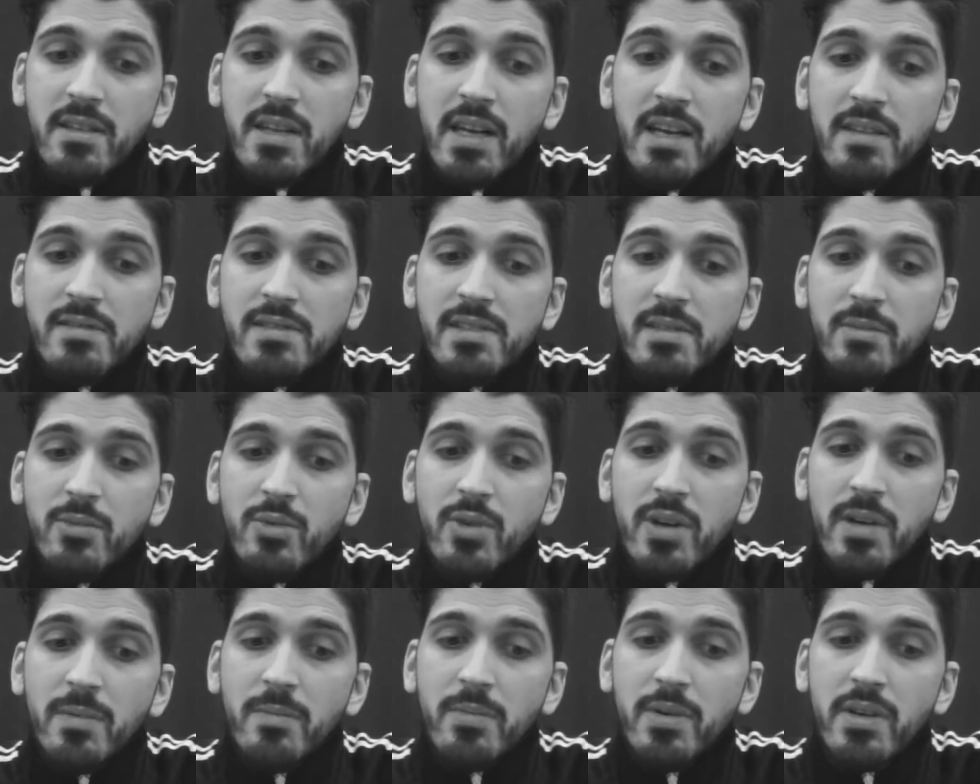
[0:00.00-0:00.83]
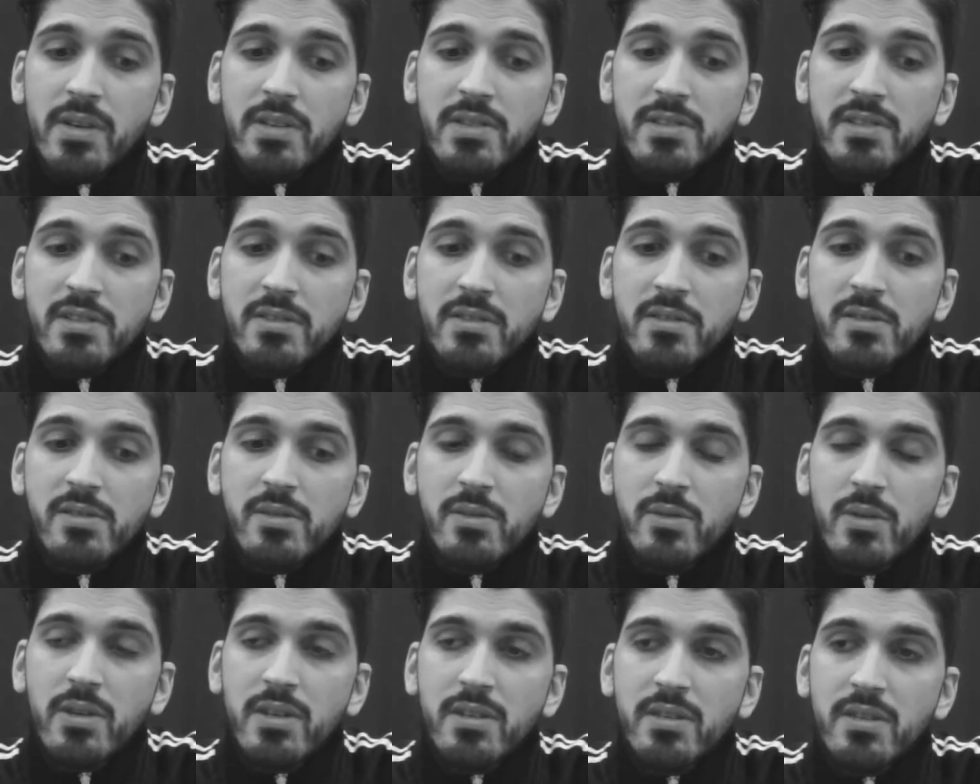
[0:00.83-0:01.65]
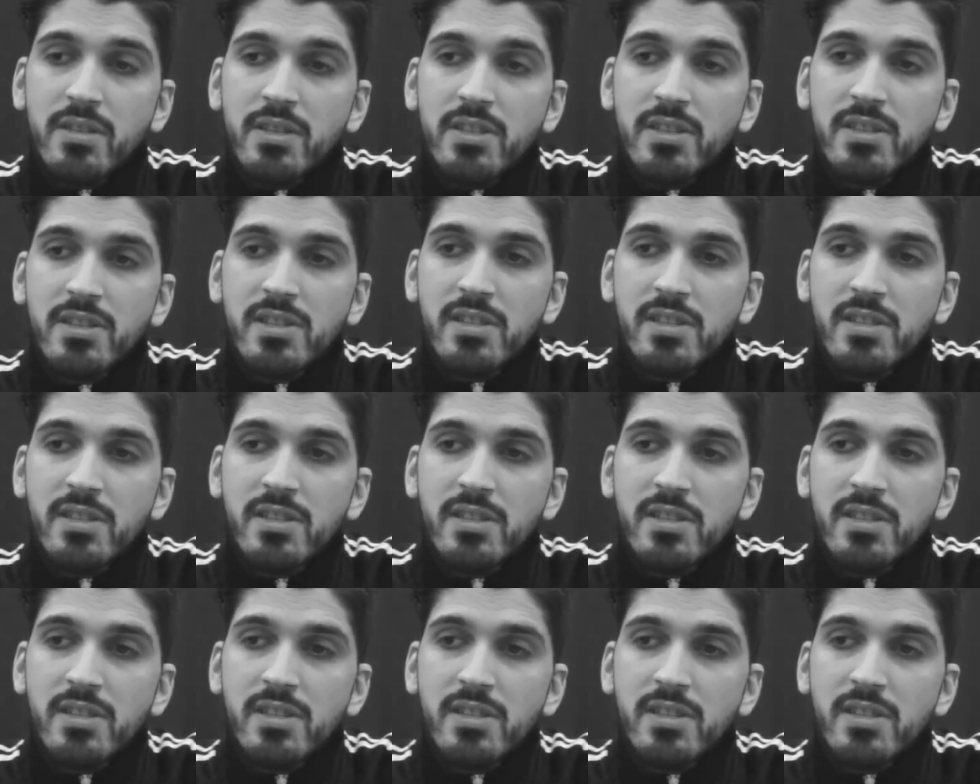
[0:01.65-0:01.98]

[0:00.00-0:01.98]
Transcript: have some great players in their squad.